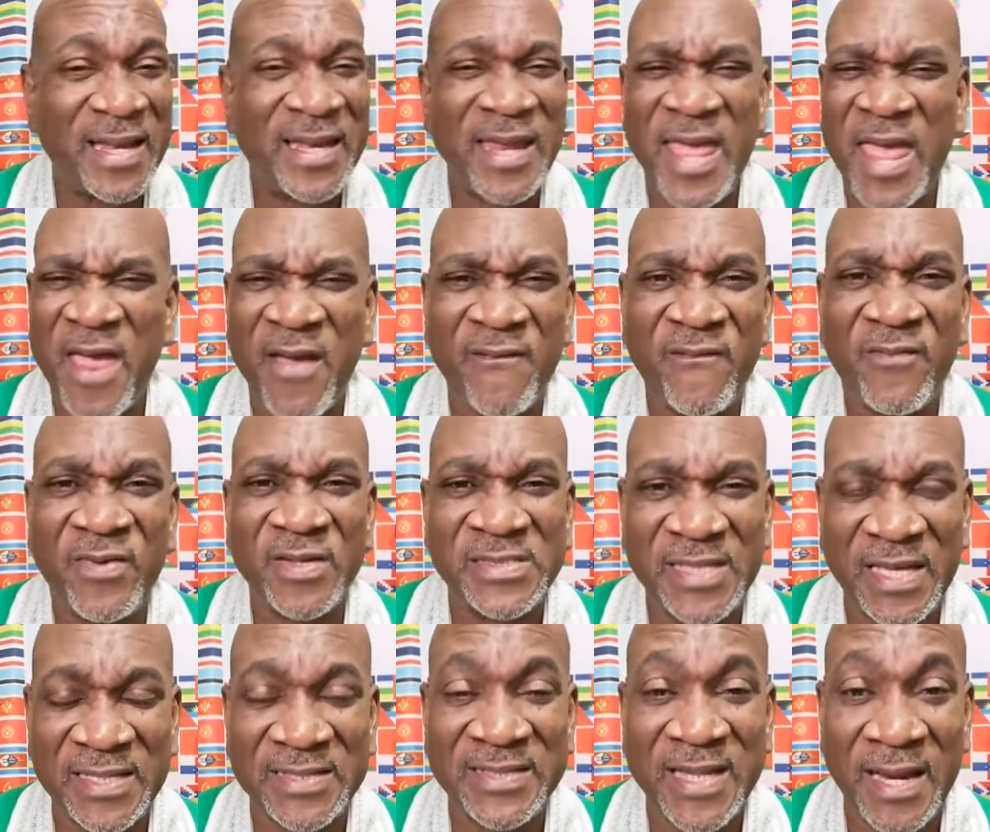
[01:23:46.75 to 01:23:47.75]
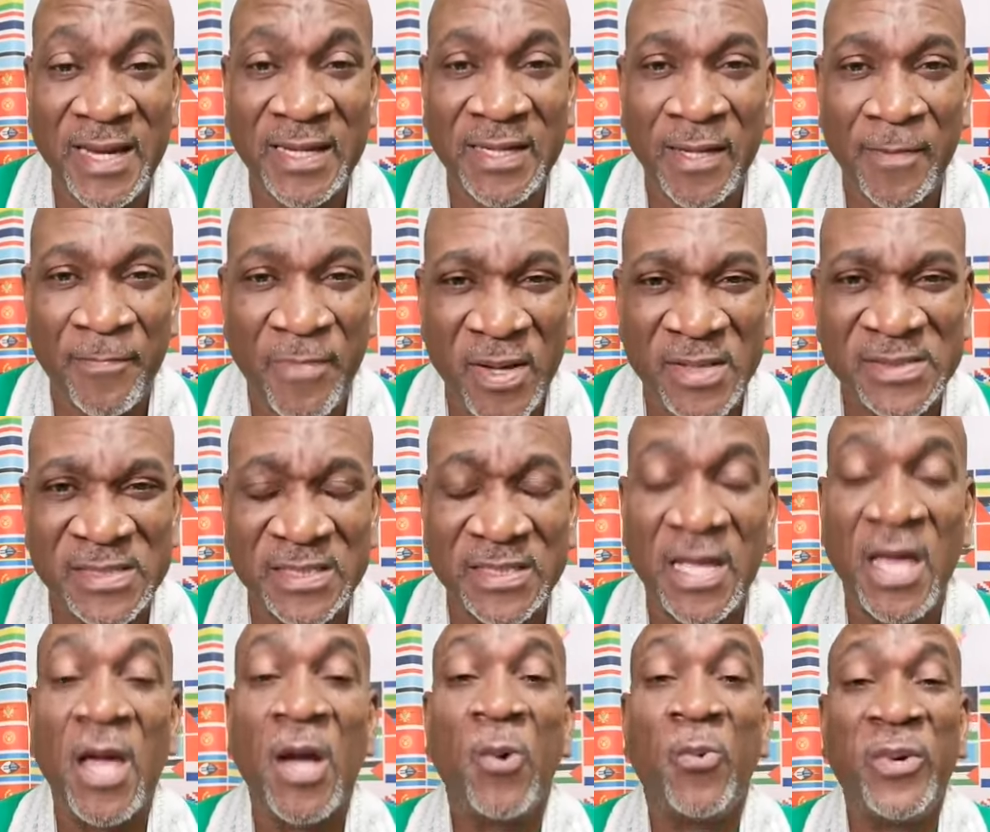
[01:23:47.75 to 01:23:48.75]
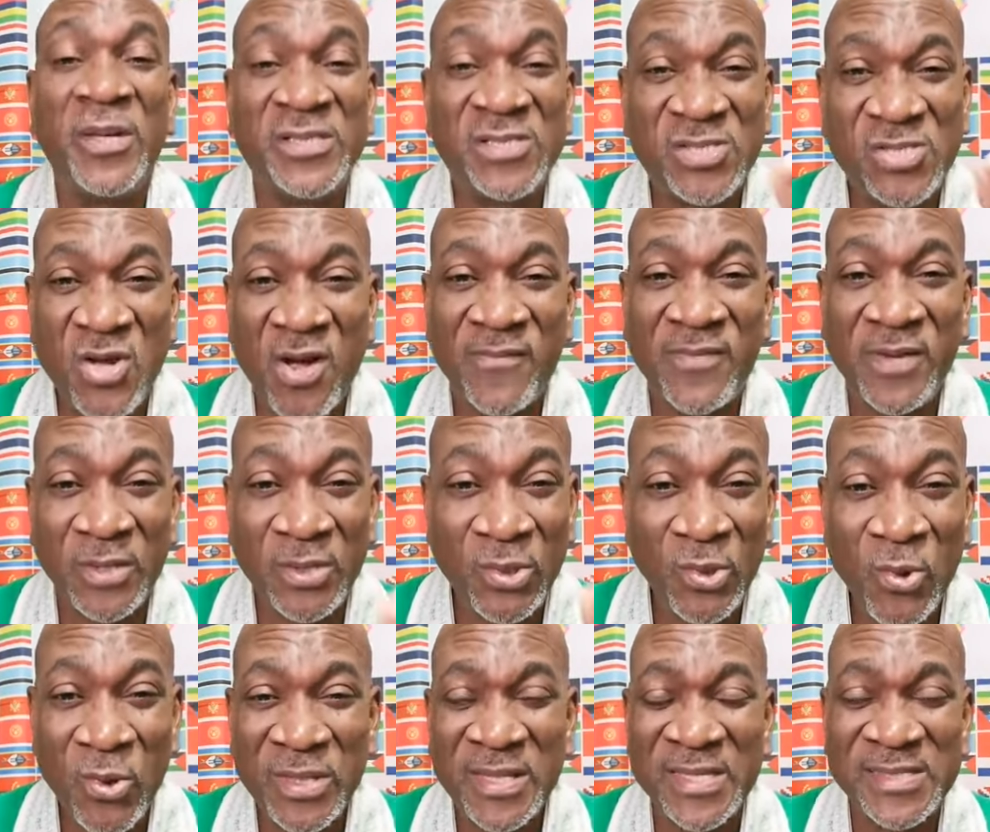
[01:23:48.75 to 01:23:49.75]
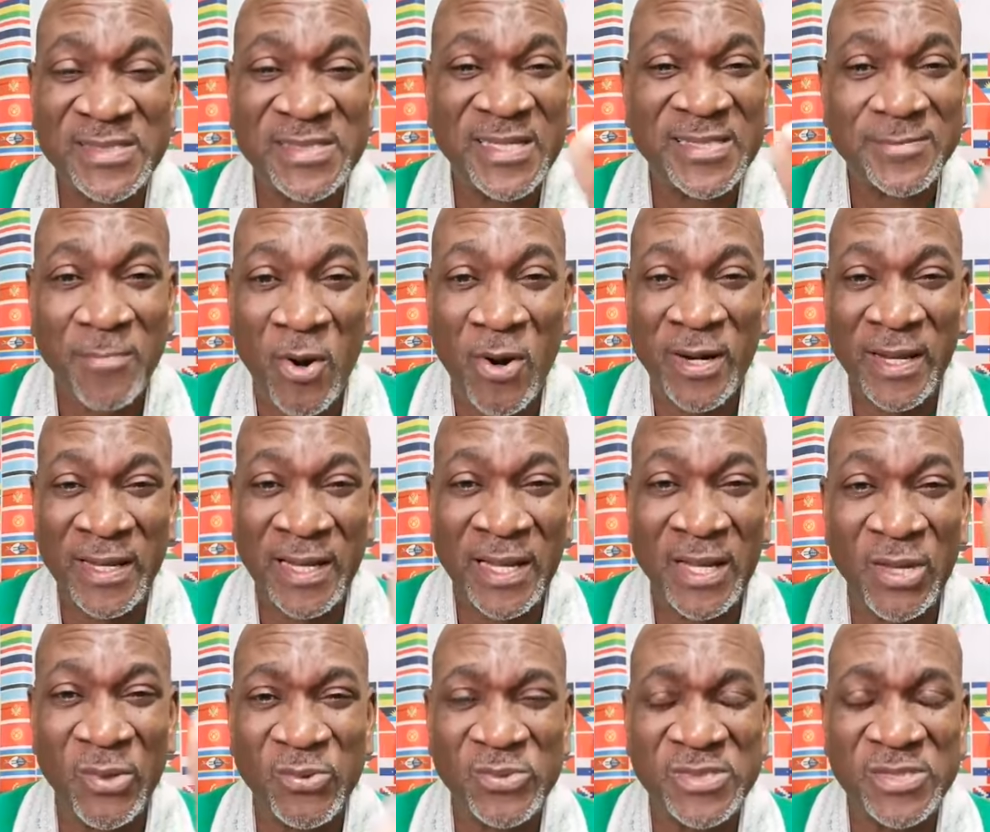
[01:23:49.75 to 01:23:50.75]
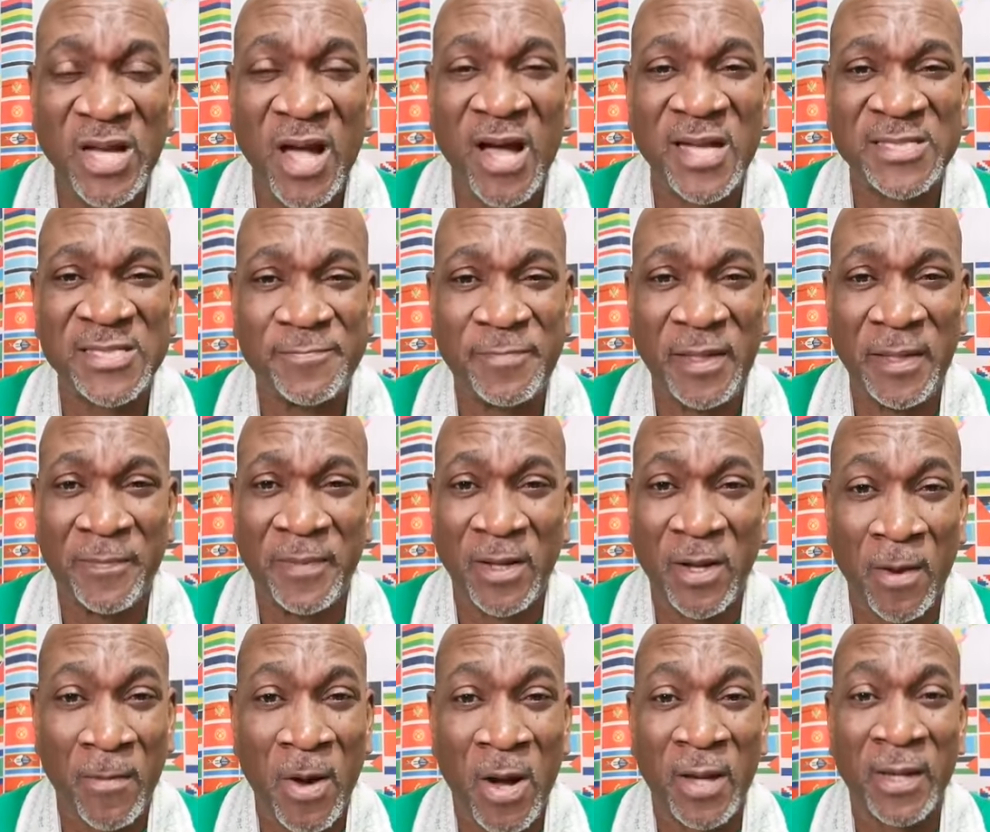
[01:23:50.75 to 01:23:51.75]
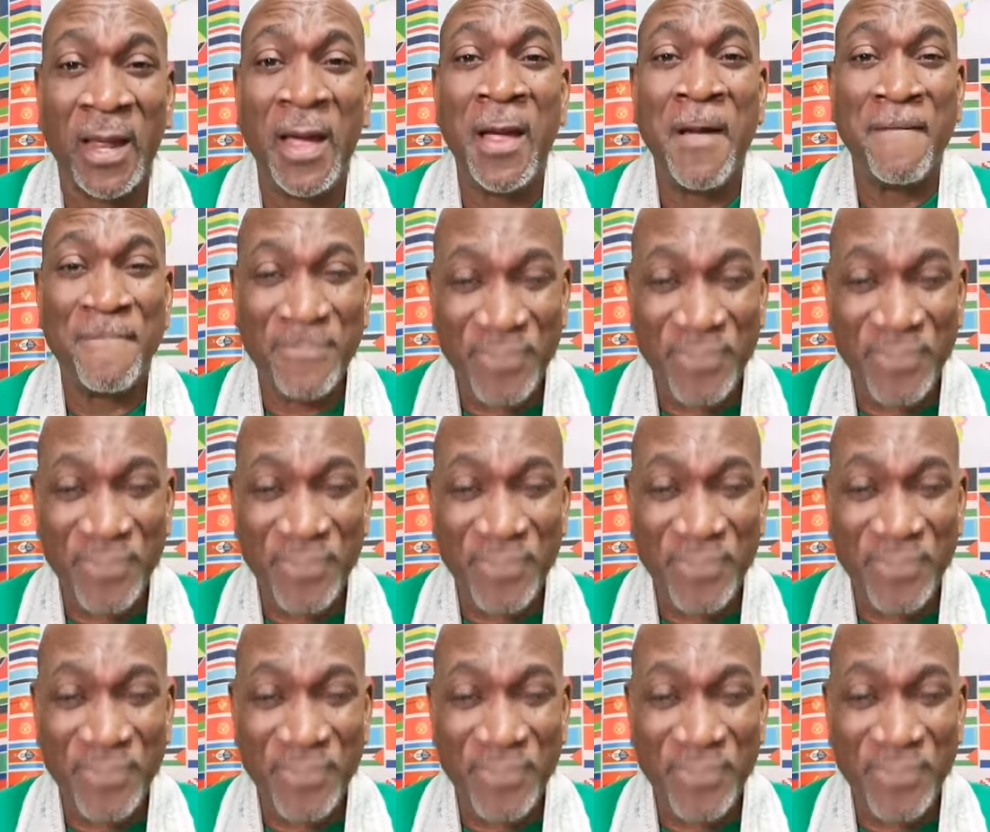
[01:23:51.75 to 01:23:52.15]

And every satanic deposit we serve you notice this morning. Loose God's people. Come on.